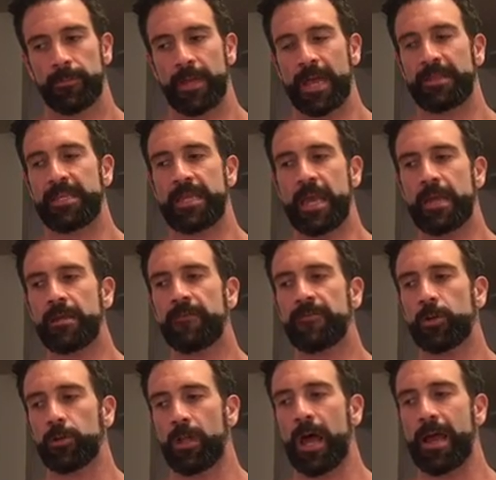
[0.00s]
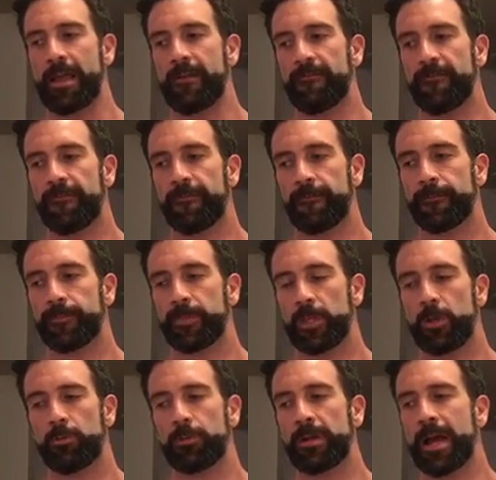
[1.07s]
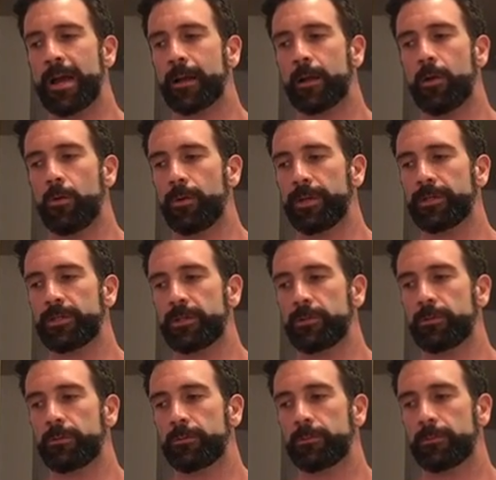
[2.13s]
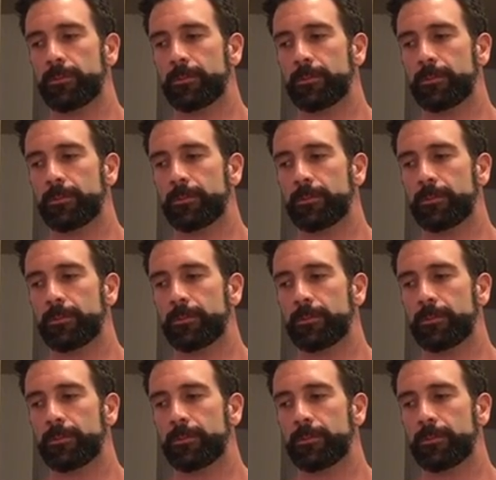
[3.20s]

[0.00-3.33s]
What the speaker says: At the end of your life, you're not going to